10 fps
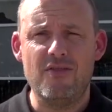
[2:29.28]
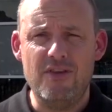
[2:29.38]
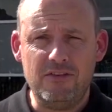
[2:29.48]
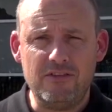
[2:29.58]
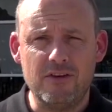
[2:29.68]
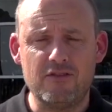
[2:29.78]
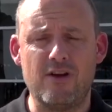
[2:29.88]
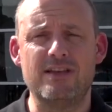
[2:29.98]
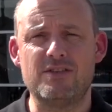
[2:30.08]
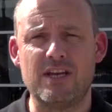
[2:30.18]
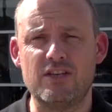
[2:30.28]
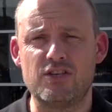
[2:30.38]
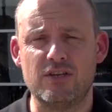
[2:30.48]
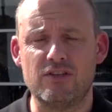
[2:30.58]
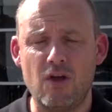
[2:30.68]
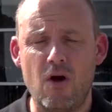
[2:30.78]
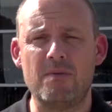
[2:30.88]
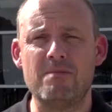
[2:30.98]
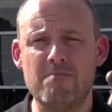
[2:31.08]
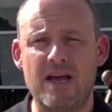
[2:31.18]
This train station,
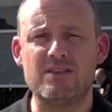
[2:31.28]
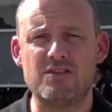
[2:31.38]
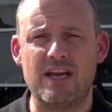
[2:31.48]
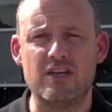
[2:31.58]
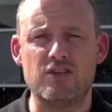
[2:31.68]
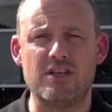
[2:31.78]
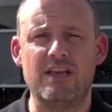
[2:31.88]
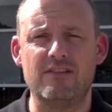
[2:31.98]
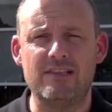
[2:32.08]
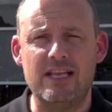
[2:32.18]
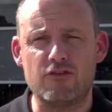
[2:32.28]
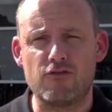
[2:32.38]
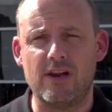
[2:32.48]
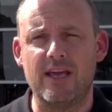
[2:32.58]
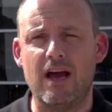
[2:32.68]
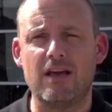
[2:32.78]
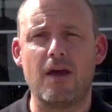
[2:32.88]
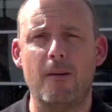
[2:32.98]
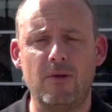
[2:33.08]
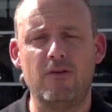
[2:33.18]
Derby Main Station, is literally a
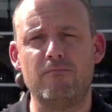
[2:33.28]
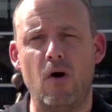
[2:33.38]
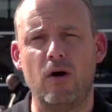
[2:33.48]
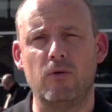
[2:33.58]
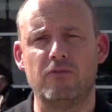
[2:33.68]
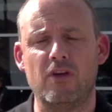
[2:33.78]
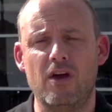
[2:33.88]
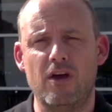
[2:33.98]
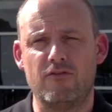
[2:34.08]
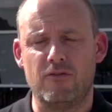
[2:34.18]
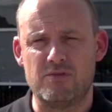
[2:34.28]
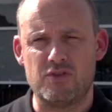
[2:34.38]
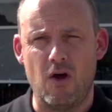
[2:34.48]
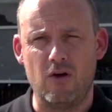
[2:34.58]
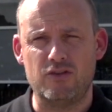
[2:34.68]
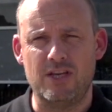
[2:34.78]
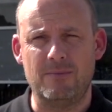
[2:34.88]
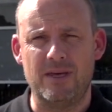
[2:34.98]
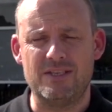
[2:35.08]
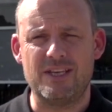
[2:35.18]
couple of miles from Star
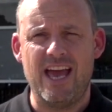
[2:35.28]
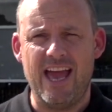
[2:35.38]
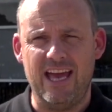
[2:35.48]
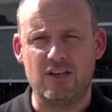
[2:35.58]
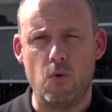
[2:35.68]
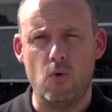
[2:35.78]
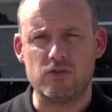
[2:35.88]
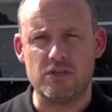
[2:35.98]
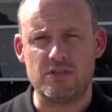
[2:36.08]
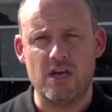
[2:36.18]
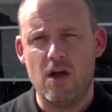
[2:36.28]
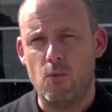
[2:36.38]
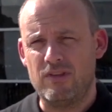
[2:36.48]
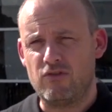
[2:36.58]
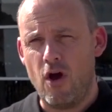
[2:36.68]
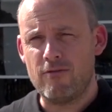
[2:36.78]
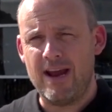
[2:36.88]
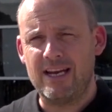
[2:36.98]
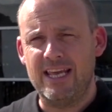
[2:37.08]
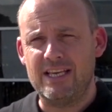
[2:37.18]
GB's headquarters, with
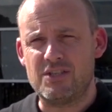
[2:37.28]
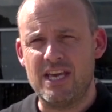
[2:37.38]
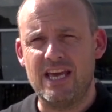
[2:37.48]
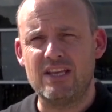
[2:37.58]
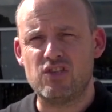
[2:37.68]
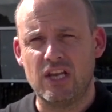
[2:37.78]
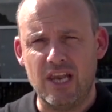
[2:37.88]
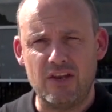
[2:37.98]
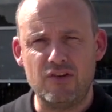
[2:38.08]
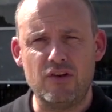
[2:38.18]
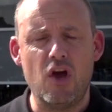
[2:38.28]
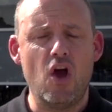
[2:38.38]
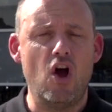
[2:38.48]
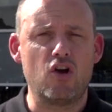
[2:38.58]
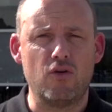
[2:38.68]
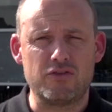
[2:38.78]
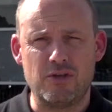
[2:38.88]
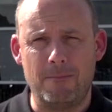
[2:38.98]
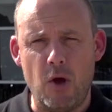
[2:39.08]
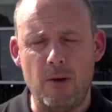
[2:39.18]
direct links here to London, across
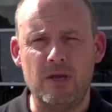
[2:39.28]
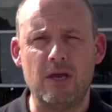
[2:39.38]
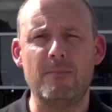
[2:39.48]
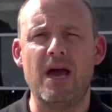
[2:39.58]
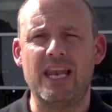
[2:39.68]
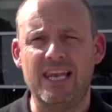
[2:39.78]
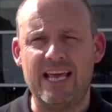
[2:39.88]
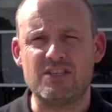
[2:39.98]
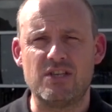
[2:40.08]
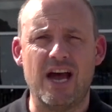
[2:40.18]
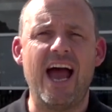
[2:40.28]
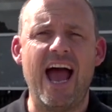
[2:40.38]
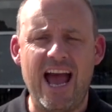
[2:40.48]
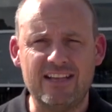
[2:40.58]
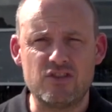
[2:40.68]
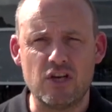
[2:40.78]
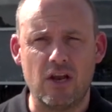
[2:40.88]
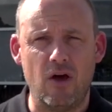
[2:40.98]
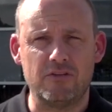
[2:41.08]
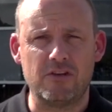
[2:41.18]
to Birmingham, Leicester and to
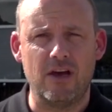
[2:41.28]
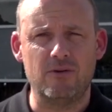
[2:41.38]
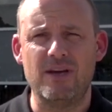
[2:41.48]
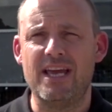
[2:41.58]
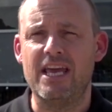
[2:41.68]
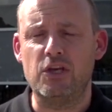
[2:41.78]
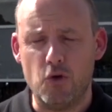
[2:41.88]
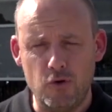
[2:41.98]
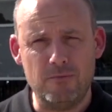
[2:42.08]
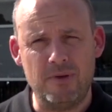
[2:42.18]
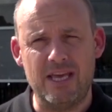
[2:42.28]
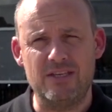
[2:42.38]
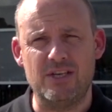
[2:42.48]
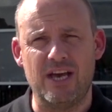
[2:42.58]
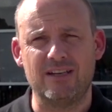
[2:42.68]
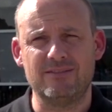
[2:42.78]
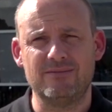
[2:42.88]
Glasgow. It couldn't be easier.